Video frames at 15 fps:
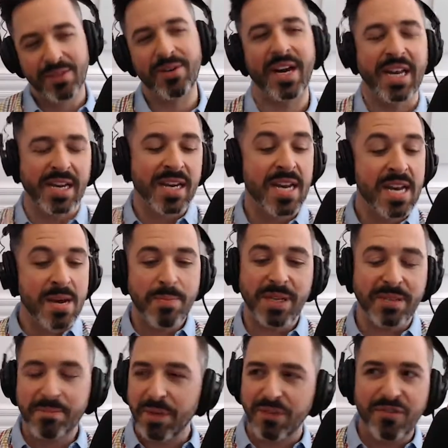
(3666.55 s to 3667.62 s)
Right.
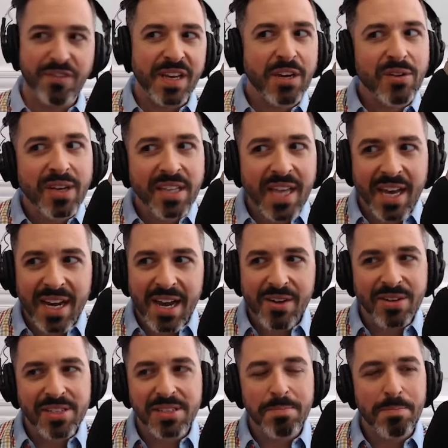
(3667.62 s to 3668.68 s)
But figuring that
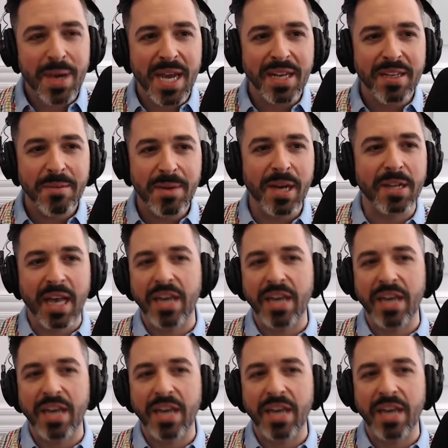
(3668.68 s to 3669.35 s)
out is a pain in the butt.